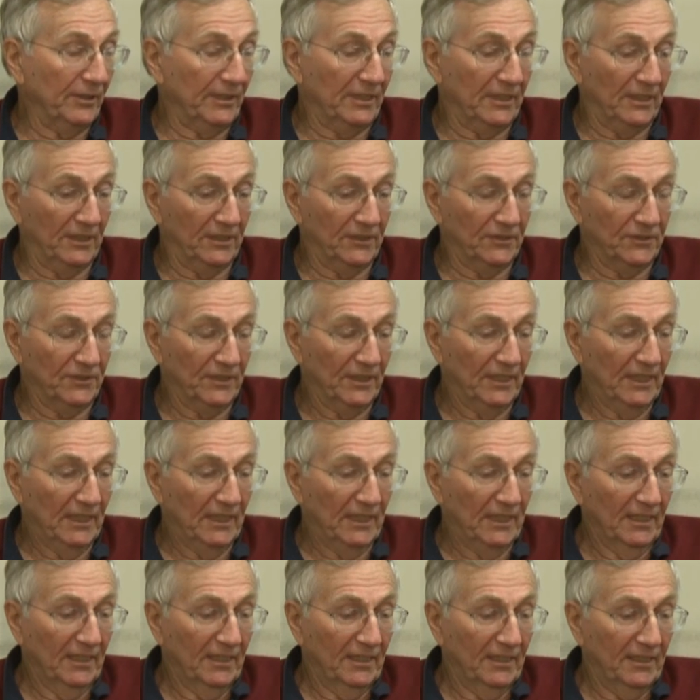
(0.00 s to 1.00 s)
because,
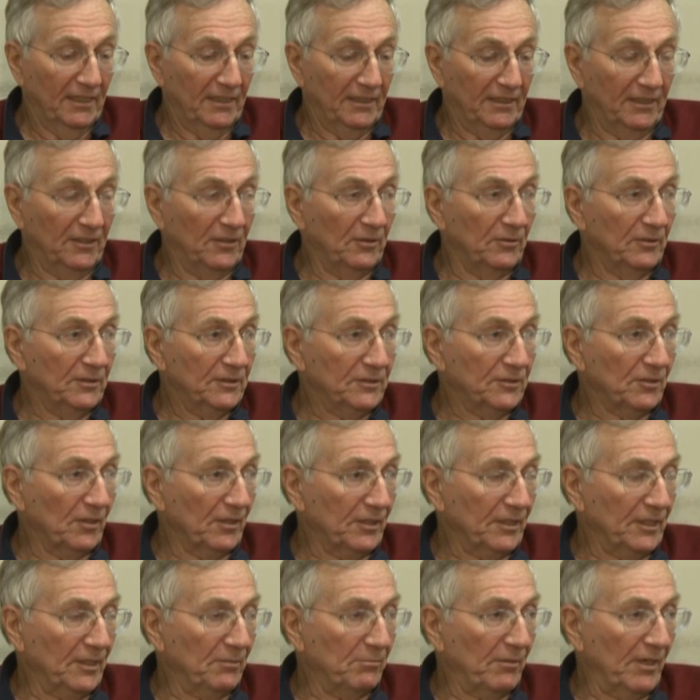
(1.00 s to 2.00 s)
you know, he's
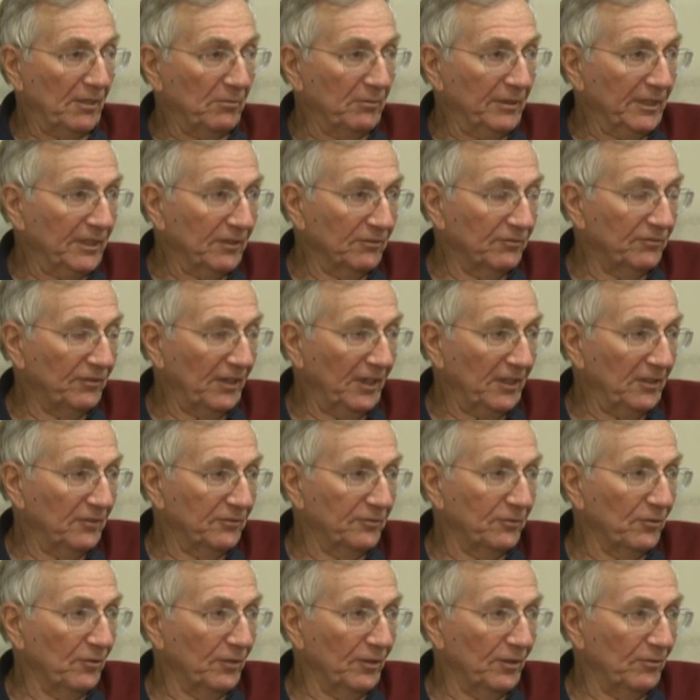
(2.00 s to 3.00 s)
talking about we can fire
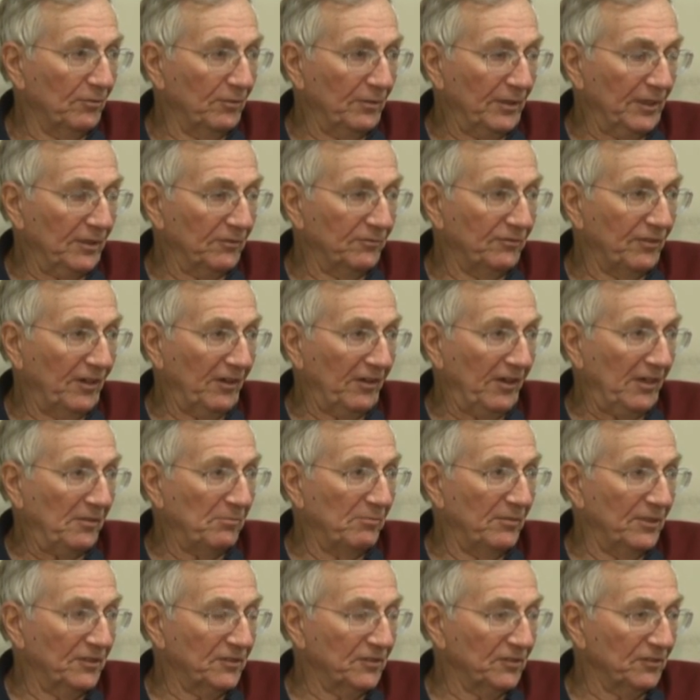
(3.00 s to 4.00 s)
8
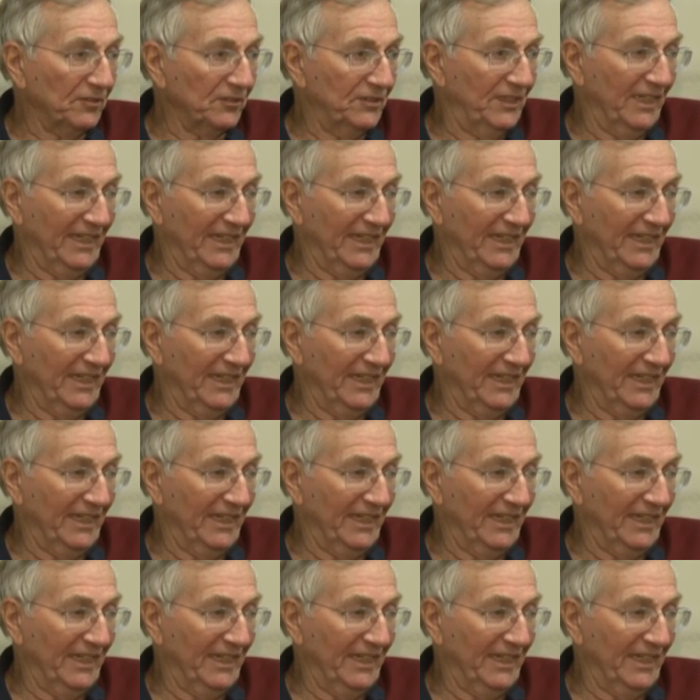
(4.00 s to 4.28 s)
missiles